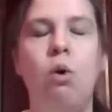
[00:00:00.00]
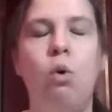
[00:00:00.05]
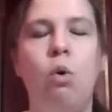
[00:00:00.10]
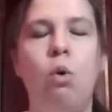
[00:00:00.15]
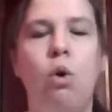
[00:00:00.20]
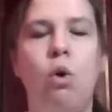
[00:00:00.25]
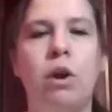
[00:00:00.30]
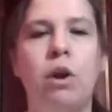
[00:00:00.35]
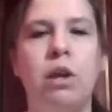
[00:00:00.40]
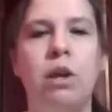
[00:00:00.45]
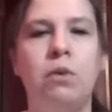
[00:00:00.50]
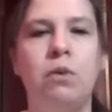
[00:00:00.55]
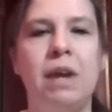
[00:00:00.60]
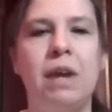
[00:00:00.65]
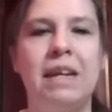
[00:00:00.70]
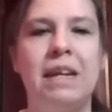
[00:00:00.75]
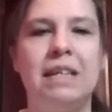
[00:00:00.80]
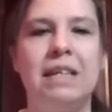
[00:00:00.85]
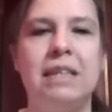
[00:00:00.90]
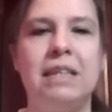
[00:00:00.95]
or you
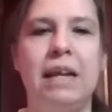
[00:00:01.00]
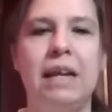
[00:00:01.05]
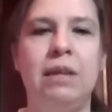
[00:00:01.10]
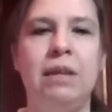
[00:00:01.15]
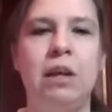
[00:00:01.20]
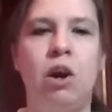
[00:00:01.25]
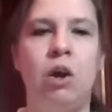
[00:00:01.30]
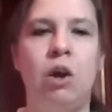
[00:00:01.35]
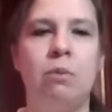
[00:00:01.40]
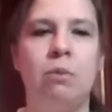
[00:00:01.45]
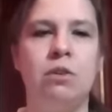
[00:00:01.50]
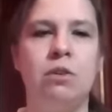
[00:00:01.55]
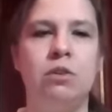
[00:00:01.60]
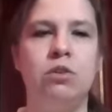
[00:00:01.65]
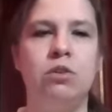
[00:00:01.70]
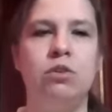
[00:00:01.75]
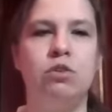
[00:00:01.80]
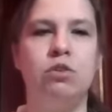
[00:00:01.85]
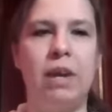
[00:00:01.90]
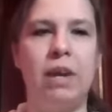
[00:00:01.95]
can extend the arms to
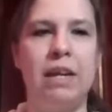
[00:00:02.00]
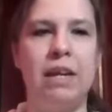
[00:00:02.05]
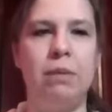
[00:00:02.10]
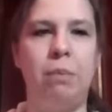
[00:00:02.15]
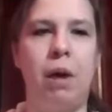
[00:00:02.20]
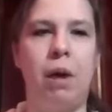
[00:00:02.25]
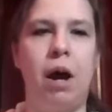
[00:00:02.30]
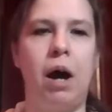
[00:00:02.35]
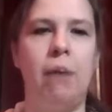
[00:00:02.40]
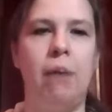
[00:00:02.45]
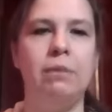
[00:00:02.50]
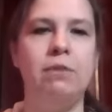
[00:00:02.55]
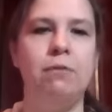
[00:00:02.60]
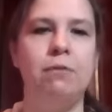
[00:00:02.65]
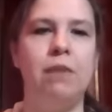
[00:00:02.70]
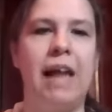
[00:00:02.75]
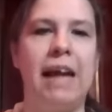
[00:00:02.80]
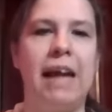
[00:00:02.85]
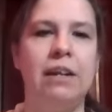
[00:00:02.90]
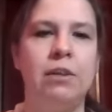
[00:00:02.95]
straight, palms
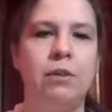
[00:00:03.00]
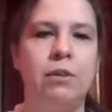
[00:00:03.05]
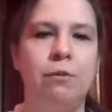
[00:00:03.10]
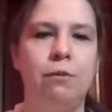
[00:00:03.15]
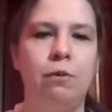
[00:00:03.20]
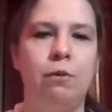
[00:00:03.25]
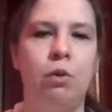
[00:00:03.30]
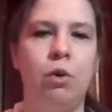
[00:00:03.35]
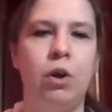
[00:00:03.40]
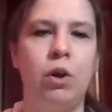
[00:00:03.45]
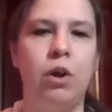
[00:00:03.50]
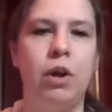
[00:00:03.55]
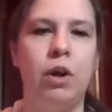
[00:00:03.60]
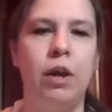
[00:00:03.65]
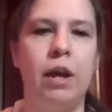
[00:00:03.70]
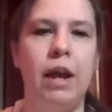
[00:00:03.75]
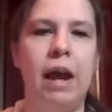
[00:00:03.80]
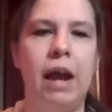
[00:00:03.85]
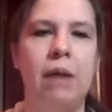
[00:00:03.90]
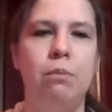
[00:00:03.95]
flat to the floor,
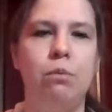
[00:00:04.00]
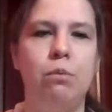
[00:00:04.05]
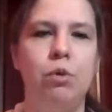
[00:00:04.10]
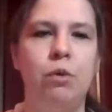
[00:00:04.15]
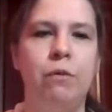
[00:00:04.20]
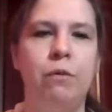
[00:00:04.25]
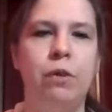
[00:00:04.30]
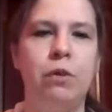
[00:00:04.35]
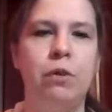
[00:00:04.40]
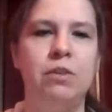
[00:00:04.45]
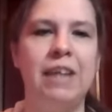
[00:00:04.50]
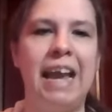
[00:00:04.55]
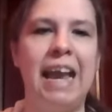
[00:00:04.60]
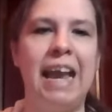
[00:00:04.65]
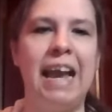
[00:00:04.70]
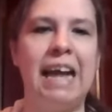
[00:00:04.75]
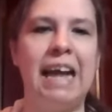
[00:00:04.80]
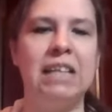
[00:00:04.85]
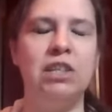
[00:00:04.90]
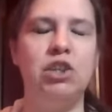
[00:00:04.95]
and move those
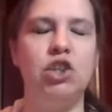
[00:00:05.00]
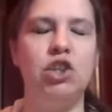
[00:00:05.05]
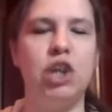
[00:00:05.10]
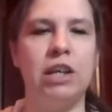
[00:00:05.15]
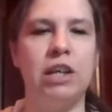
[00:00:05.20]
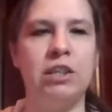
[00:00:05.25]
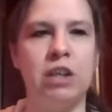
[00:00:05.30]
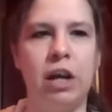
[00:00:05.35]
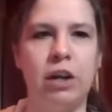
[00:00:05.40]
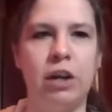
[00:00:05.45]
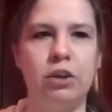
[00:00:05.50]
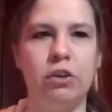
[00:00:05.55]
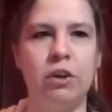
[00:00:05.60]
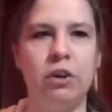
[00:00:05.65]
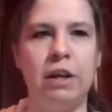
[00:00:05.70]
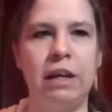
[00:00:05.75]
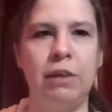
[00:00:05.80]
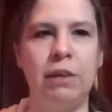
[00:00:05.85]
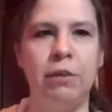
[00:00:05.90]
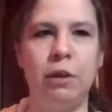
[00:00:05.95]
hands just
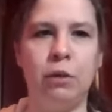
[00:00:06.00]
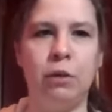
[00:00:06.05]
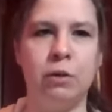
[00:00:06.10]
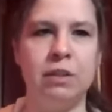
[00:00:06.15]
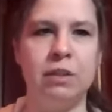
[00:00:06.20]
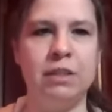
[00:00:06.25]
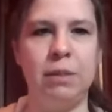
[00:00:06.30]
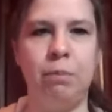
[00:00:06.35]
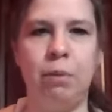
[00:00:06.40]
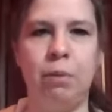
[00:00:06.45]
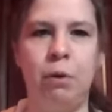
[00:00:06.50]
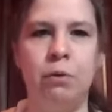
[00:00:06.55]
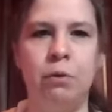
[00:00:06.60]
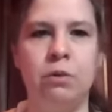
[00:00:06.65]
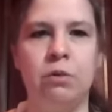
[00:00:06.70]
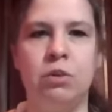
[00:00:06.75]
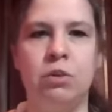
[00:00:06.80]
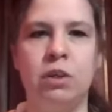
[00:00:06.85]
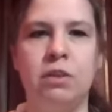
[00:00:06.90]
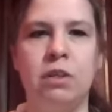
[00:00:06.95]
underneath your sit
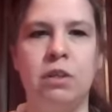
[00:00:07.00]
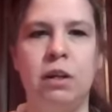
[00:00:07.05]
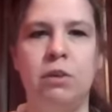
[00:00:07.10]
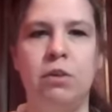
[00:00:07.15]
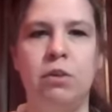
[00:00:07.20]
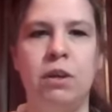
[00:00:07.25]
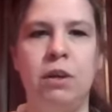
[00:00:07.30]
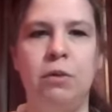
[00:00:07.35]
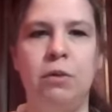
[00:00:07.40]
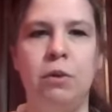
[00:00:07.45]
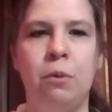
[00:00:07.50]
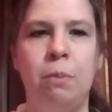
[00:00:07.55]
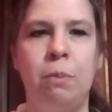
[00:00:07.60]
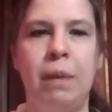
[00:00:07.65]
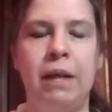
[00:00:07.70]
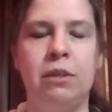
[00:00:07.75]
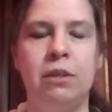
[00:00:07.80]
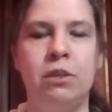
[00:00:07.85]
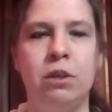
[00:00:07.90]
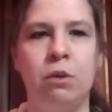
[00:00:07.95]
bones or just underneath your butt.